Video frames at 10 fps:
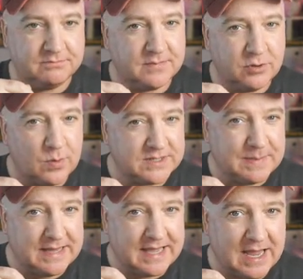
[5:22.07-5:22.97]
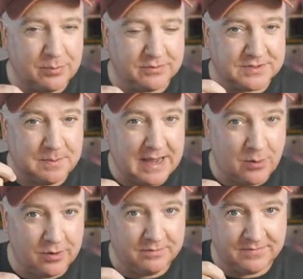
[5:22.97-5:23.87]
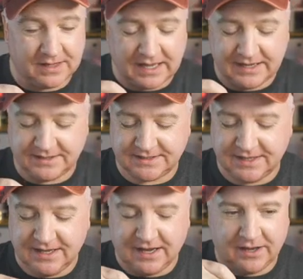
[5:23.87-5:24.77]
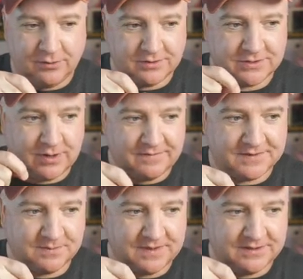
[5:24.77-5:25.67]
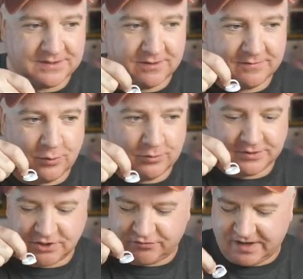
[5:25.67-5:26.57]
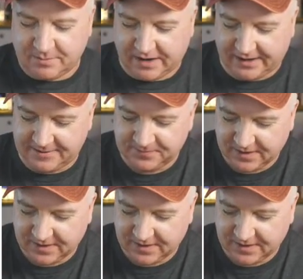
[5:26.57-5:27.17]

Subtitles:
USB cable to power the lights and also have something to sort of hold a string by.